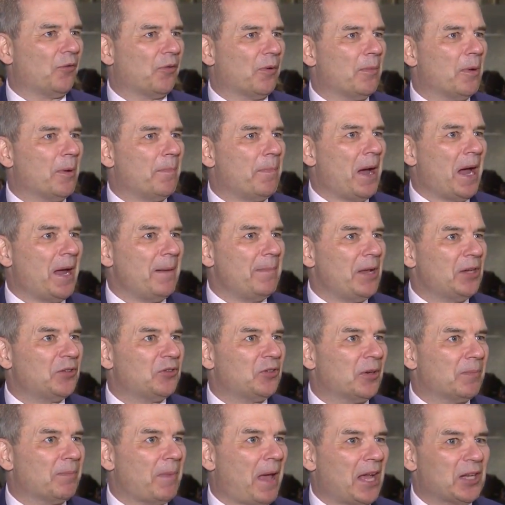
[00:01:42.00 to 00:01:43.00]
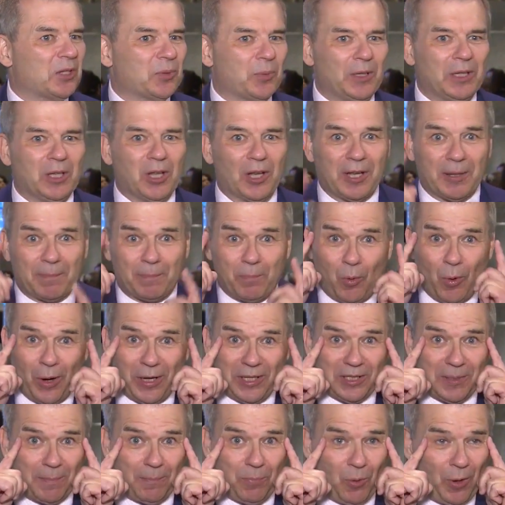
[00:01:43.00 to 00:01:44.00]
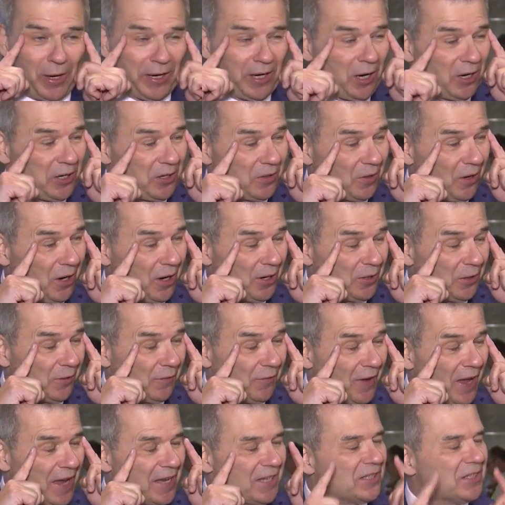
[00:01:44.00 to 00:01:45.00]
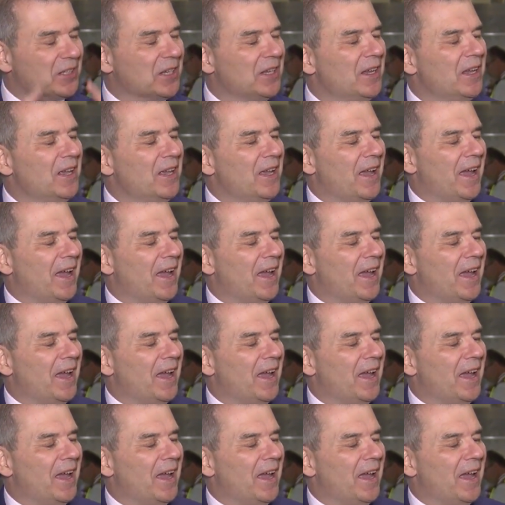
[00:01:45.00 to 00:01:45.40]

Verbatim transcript: from a biometric match, we look at point to point on your on your face,